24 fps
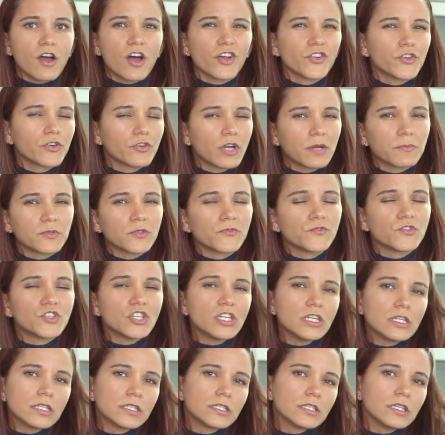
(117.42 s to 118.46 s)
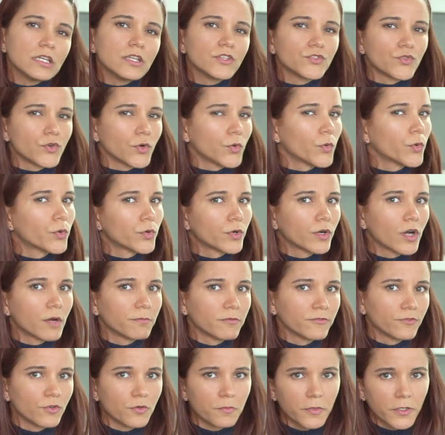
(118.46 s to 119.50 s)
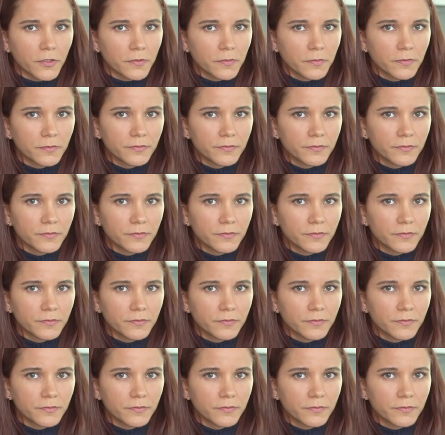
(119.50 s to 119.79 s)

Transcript: 100 grams of chia seeds or a quarter cup of oatmeal.